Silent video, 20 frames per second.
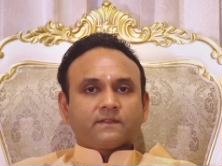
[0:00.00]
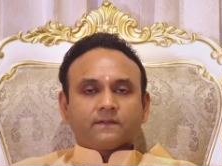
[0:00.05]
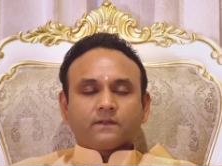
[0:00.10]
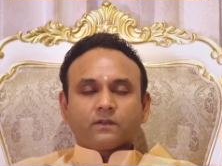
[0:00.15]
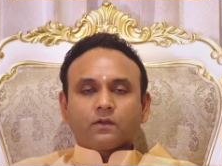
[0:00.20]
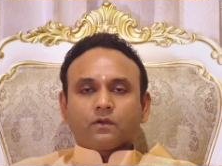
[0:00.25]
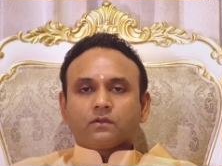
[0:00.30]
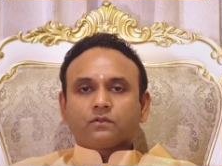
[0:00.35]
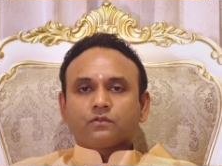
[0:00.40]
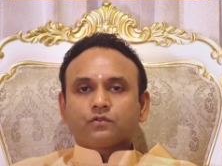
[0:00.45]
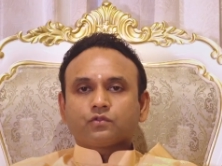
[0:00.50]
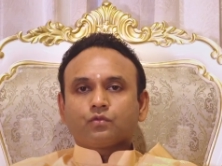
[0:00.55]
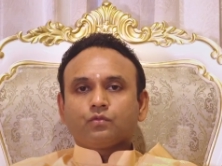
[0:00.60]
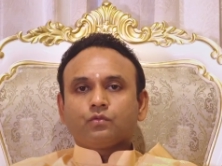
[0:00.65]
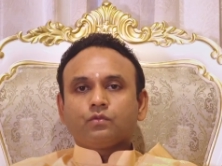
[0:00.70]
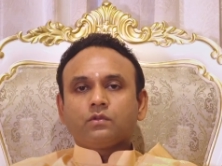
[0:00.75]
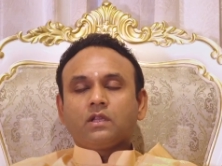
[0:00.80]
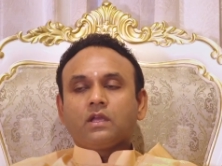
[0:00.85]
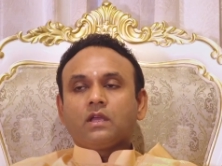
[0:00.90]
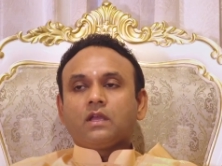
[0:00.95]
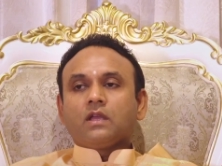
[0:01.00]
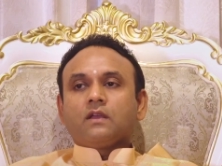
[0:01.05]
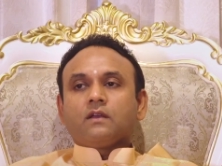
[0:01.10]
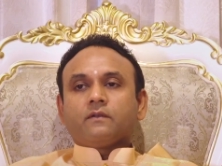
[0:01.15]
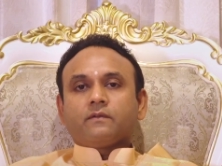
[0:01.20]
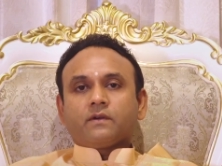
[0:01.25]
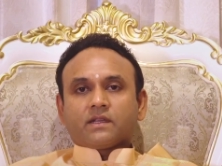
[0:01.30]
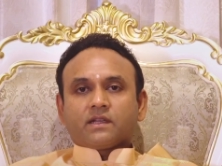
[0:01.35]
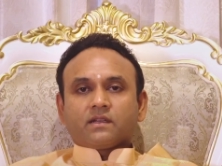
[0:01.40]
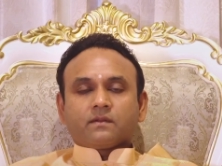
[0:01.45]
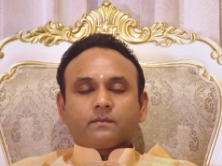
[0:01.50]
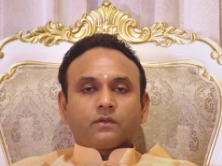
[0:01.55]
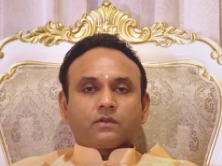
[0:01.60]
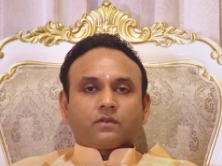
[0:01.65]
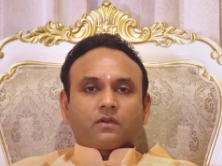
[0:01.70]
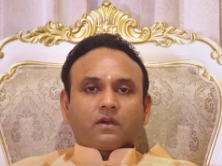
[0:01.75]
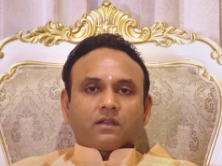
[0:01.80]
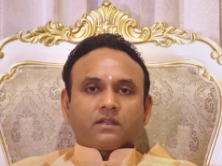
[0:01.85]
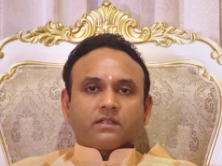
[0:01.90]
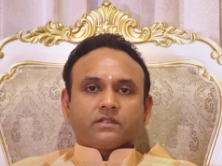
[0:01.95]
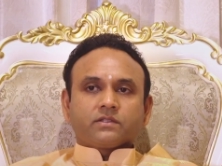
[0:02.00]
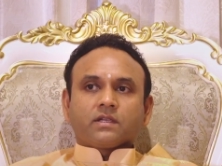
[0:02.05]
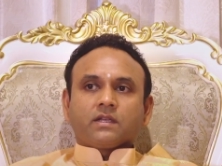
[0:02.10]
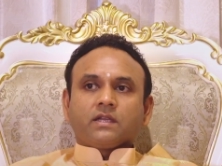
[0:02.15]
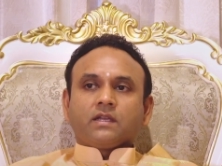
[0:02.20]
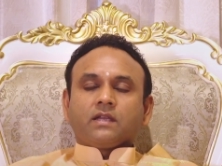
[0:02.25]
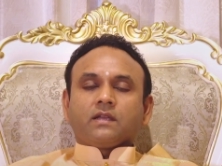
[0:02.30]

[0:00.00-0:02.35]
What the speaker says: never gone to school, forget about college.